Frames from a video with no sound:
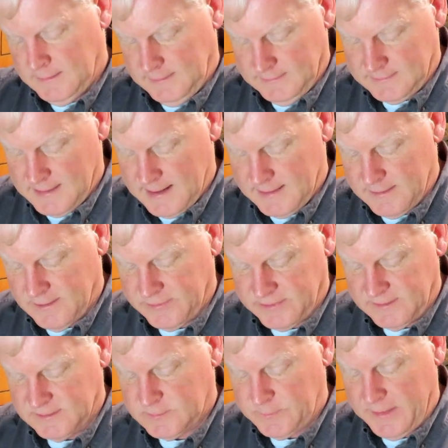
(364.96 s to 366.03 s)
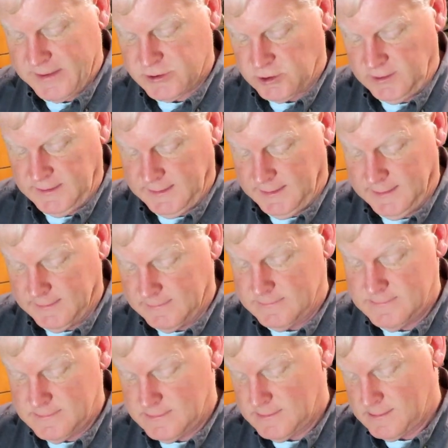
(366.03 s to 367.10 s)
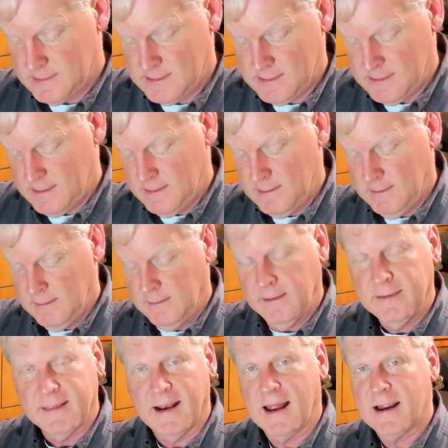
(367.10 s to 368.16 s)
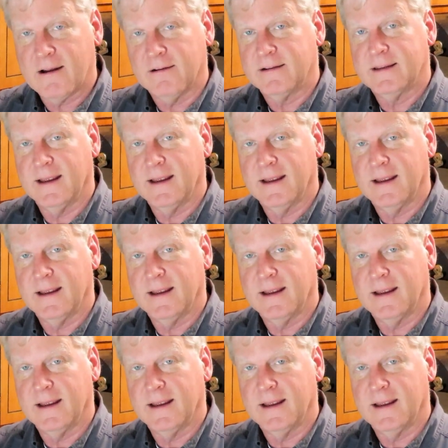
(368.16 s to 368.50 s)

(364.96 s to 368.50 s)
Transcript: It's got nothing special in it that I could